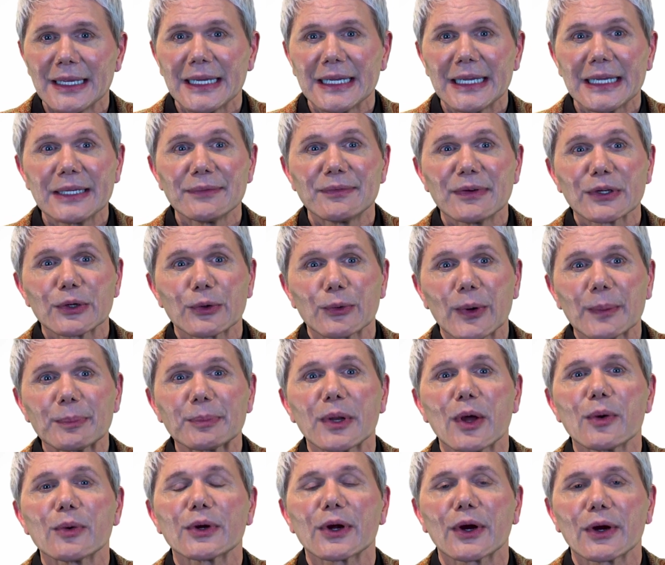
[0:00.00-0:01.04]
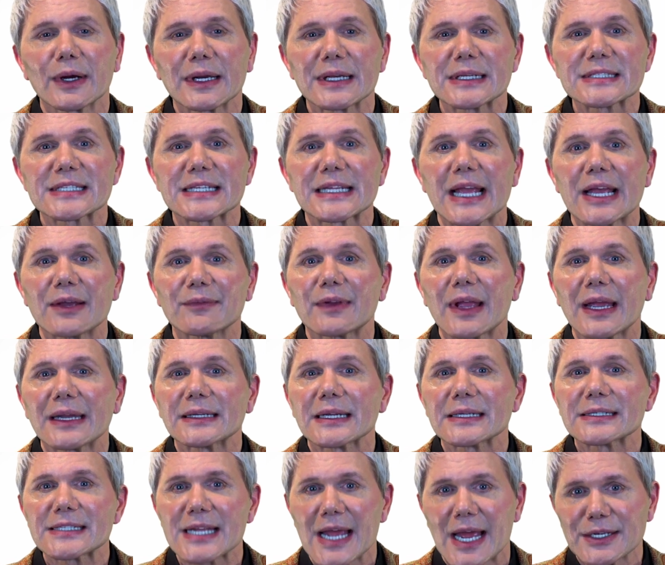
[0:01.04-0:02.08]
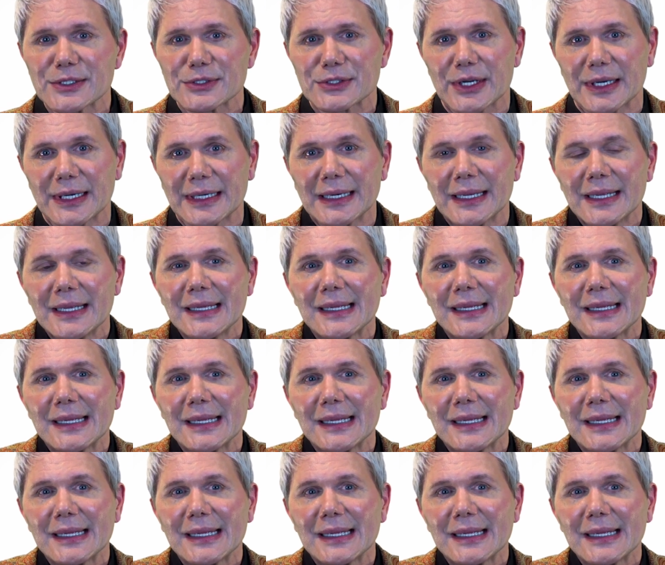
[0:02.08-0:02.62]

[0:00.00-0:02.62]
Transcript: even cryptocurrency have gained attention